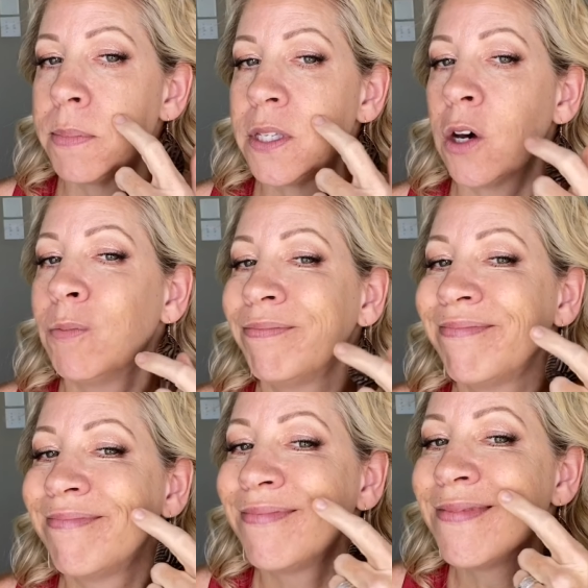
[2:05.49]
So
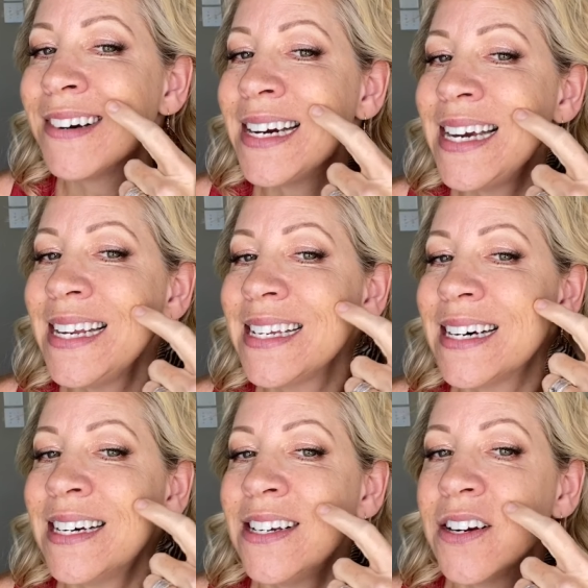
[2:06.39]
right
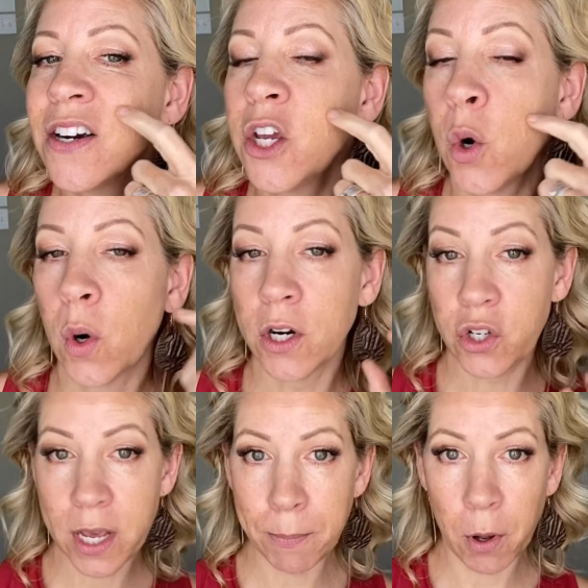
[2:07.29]
under your
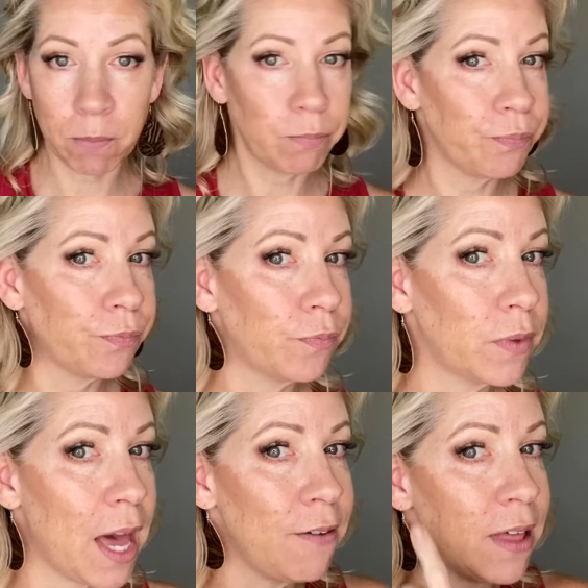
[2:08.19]
cheekbone,
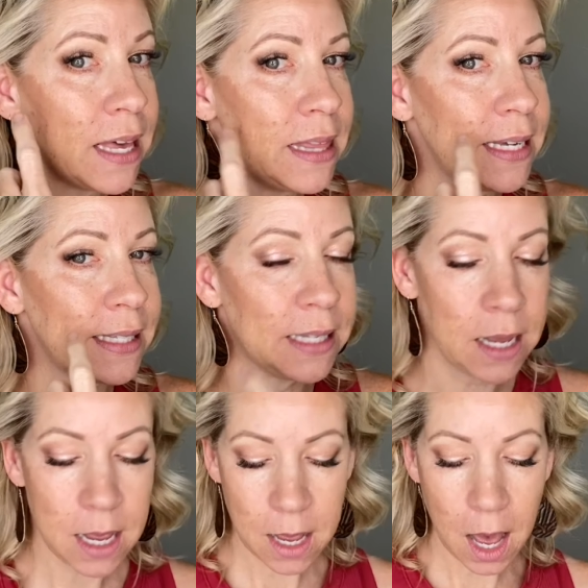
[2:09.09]
kind of like this.
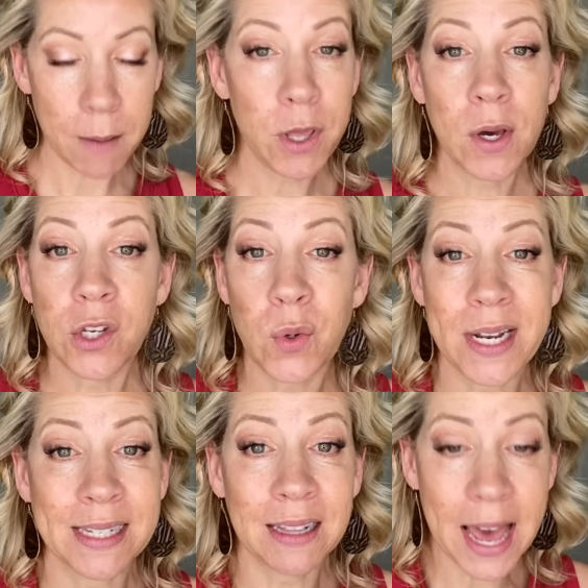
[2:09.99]
You can do it
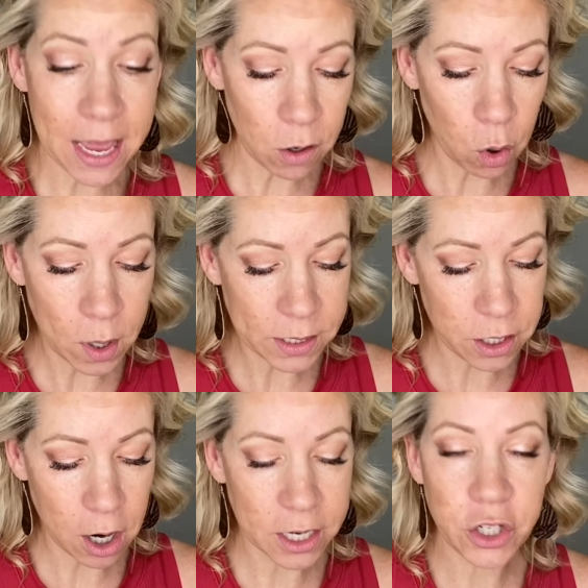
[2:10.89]
as light or as
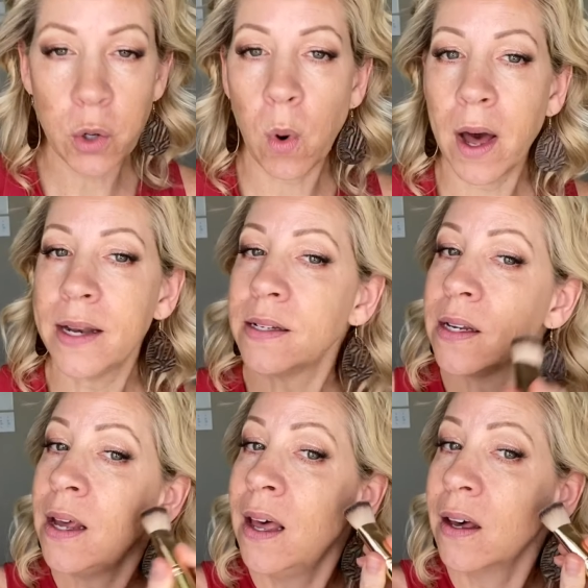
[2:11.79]
dark as you want.
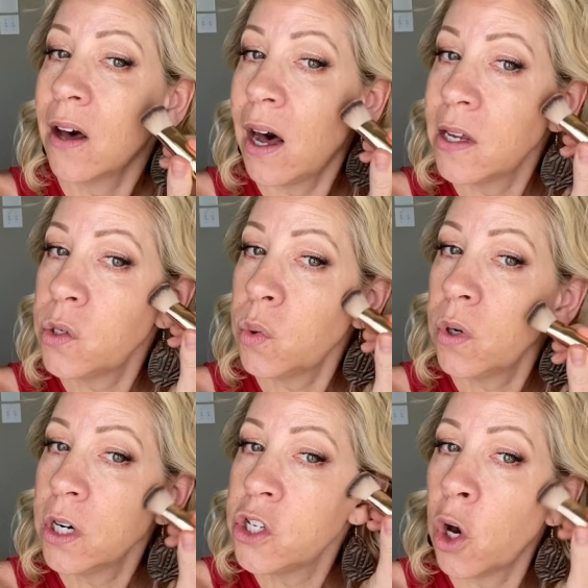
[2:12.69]

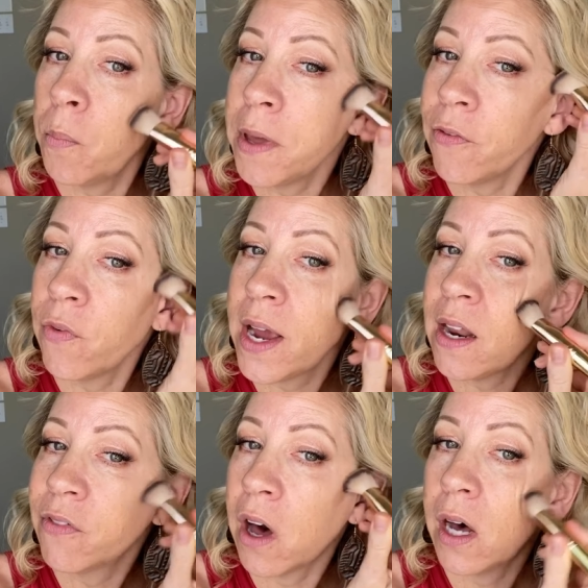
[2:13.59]
Contour, don't be afraid
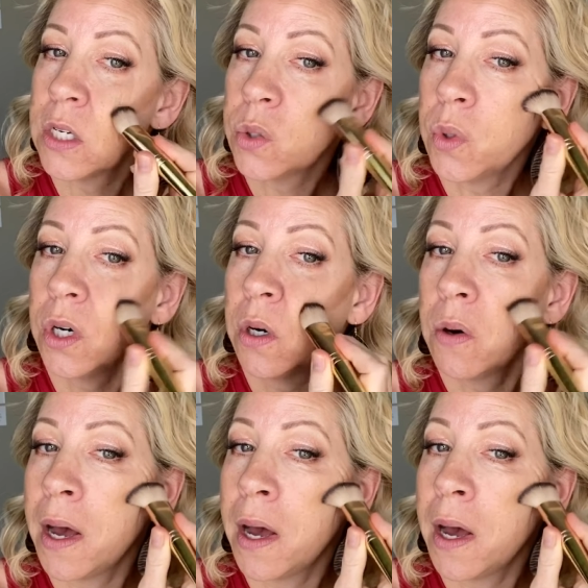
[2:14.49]
of contour.